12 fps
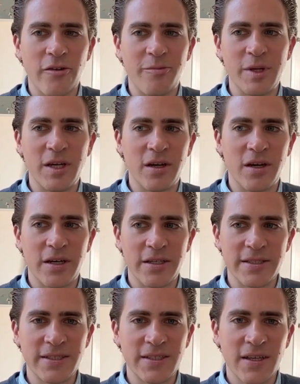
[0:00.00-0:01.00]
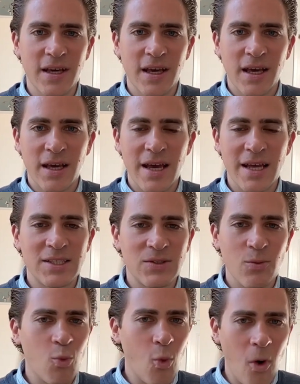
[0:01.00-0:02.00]
of because
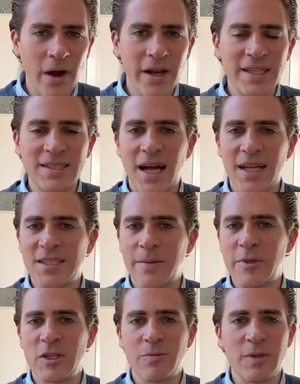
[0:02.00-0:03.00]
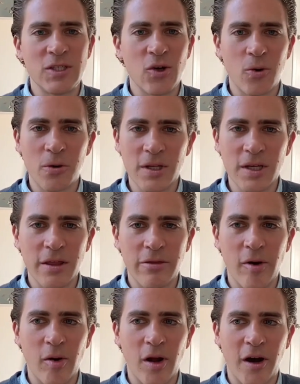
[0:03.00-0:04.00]
it's not something to be totally
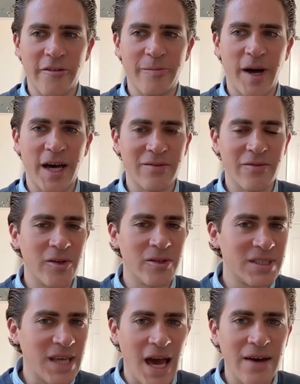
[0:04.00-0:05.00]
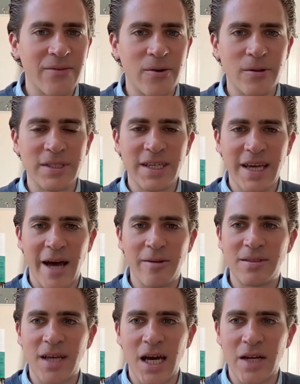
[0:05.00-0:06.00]
thrown off by. If there's scaffolding
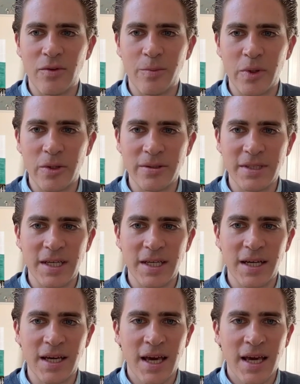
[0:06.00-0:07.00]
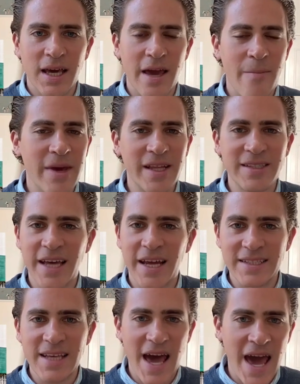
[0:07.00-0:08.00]
outside of a building, it means that
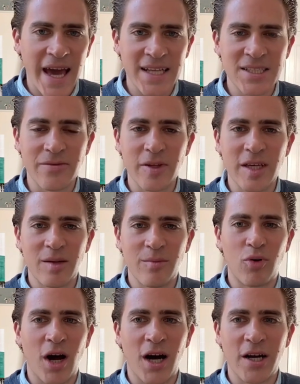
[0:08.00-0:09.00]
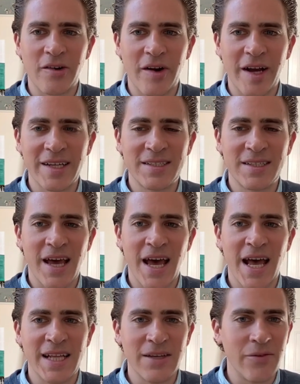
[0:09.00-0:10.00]
it's actively in progress.
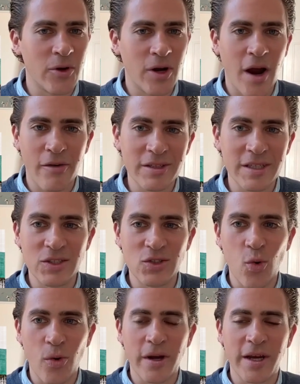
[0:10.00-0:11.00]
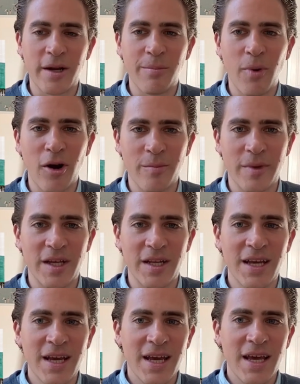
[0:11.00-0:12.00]
And if you're currently touring an
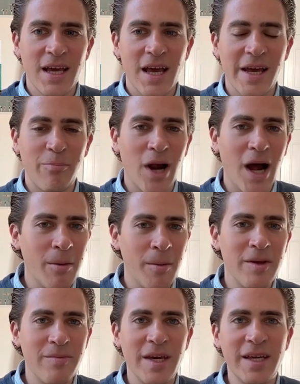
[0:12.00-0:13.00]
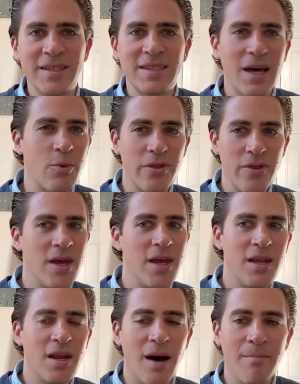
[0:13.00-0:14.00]
apartment, it probably means that
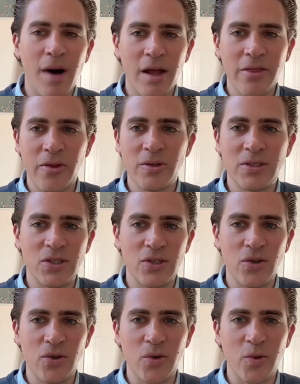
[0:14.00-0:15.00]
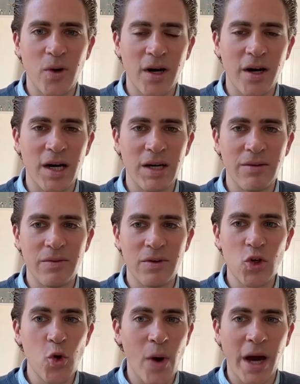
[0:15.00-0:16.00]
within a month or two of
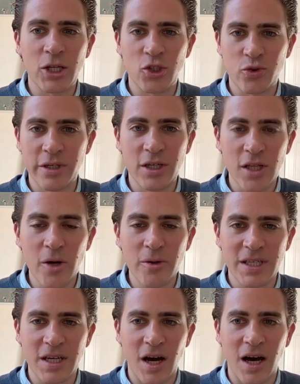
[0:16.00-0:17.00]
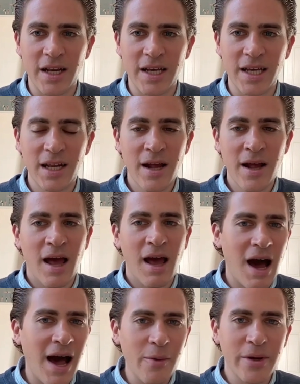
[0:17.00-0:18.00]
you actually closing on it,
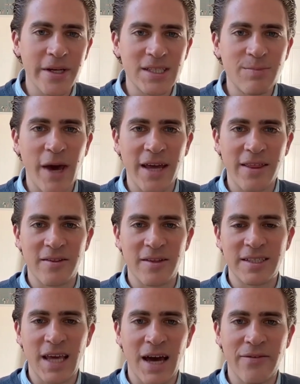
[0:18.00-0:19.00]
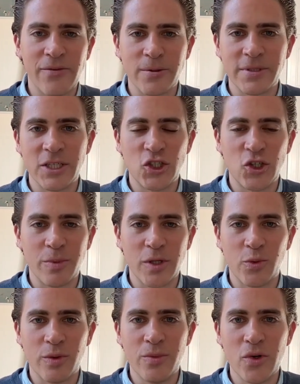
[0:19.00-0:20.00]
I would expect that the scaffolding should
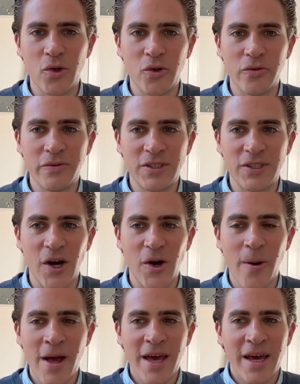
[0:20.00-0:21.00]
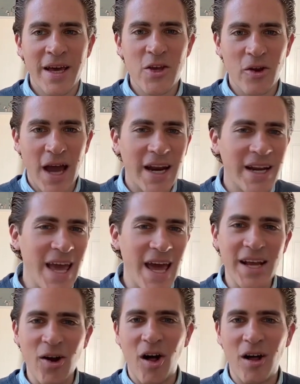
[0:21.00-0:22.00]
be removed. So you're kind of
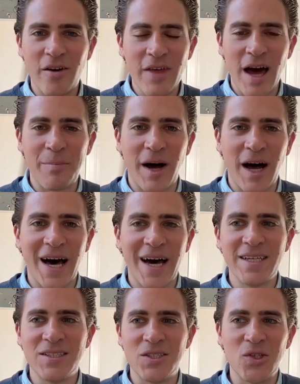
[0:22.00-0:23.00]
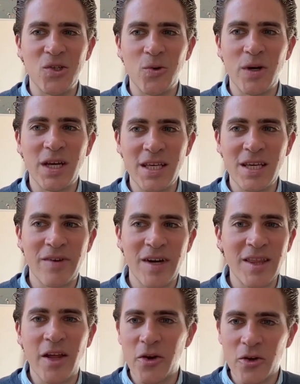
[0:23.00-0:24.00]
getting all of that behind you in the
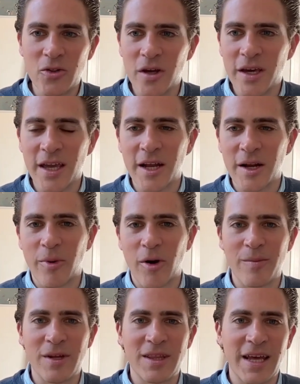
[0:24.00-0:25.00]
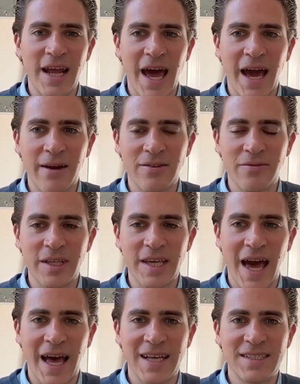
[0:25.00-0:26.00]
event that you're looking at an apartment that actively
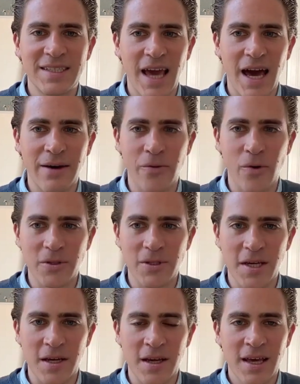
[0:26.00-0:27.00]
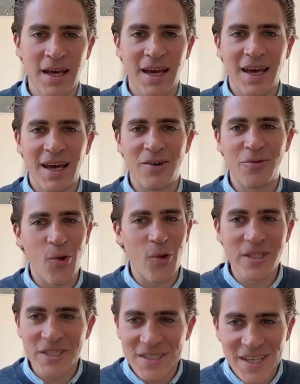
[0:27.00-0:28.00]
has scaffolding. Of
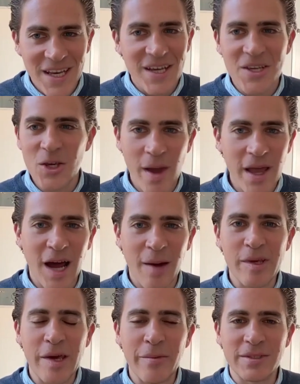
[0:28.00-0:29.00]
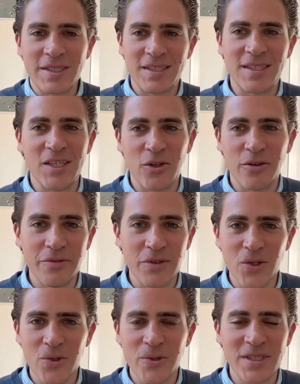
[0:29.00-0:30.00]
course, you may not be able to see your
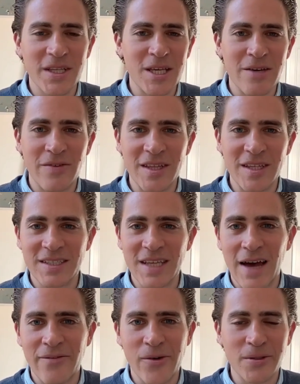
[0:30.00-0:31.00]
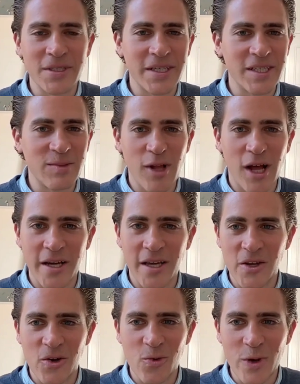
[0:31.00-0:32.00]
views in the event the scaffolding is
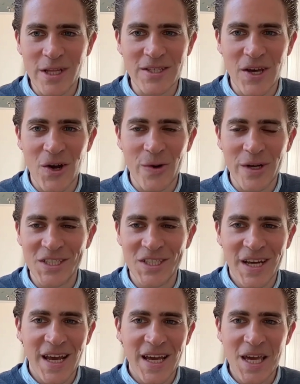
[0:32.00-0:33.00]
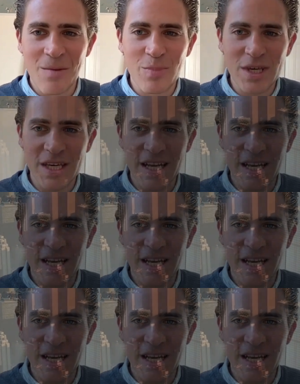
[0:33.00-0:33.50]
blocking your window, which can be